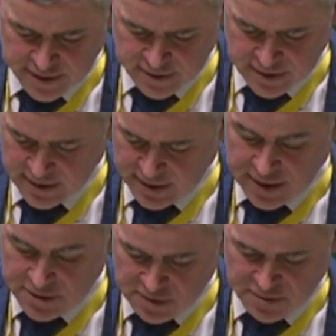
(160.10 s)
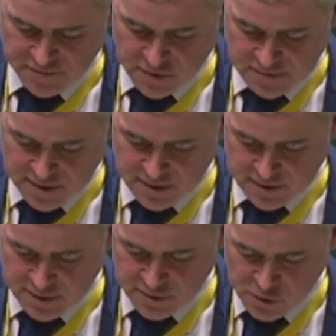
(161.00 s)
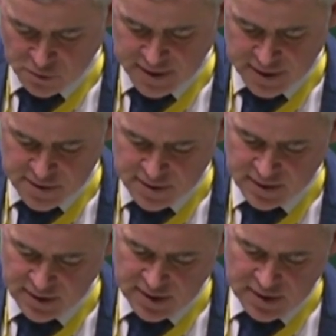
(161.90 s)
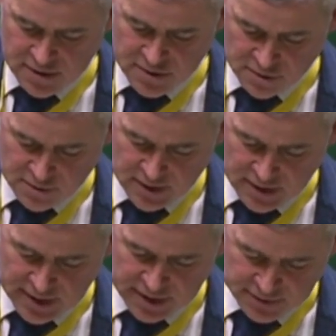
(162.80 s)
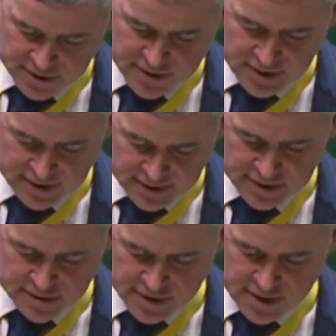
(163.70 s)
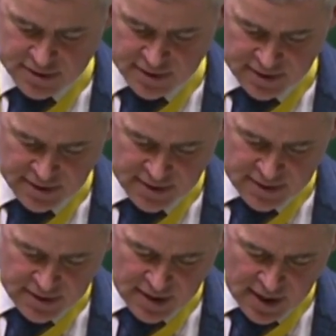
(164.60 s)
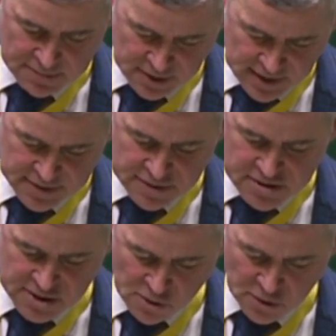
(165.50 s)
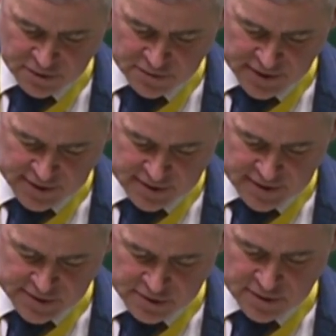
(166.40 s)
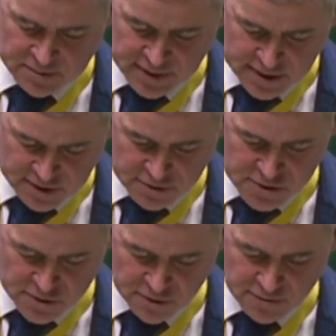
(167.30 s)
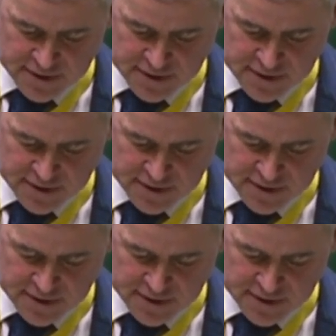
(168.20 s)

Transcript: energy, cheapest forms of renewable energy. So at least I can say that I'm glad that in Scotland we continue to embrace onshore